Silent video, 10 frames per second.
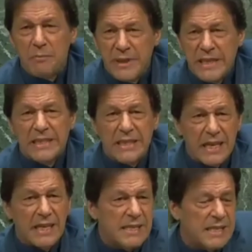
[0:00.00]
beings
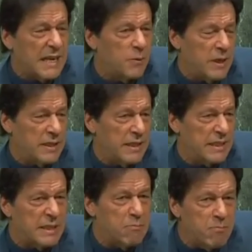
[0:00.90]
understand one
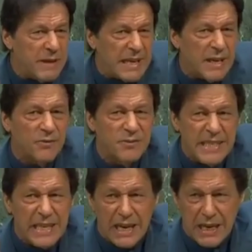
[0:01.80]
thing: the pain of
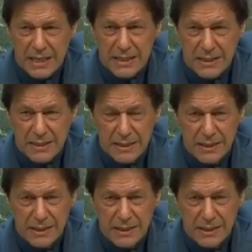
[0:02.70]
the heart